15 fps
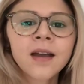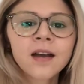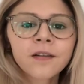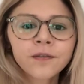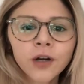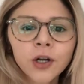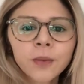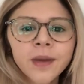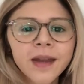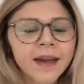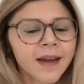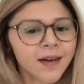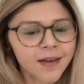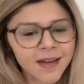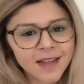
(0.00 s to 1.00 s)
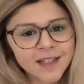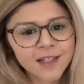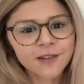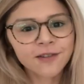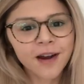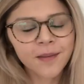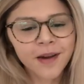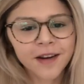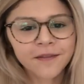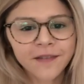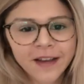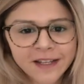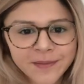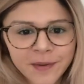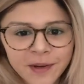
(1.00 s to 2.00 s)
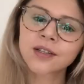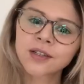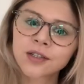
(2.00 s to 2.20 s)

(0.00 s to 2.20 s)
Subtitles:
Follow me on Instagram and Facebook.